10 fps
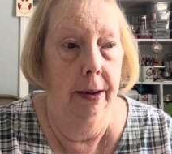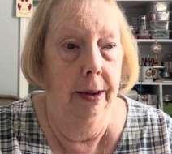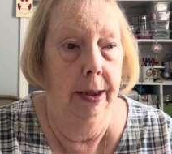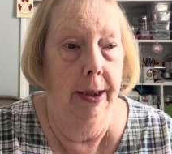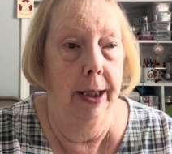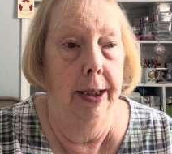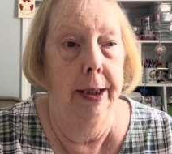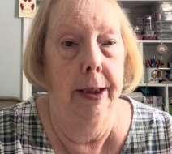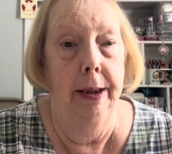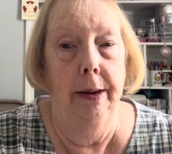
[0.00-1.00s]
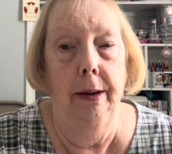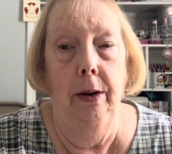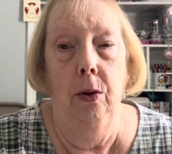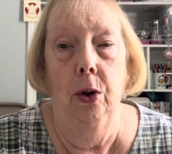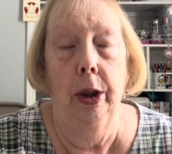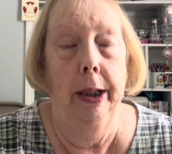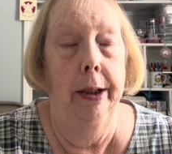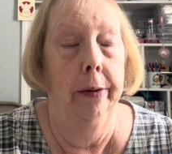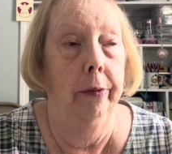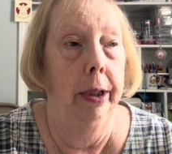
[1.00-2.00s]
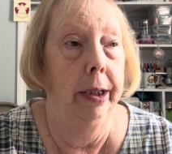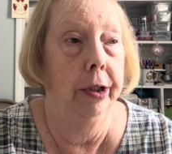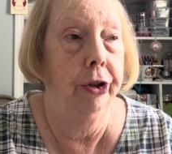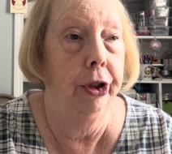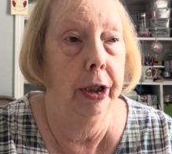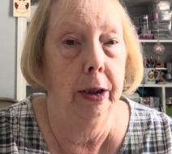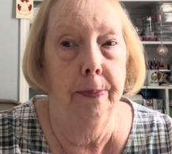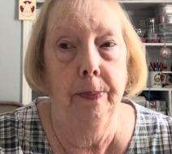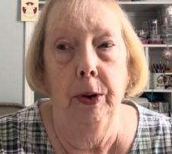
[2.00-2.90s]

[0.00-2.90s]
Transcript: saying order getting ready to ship,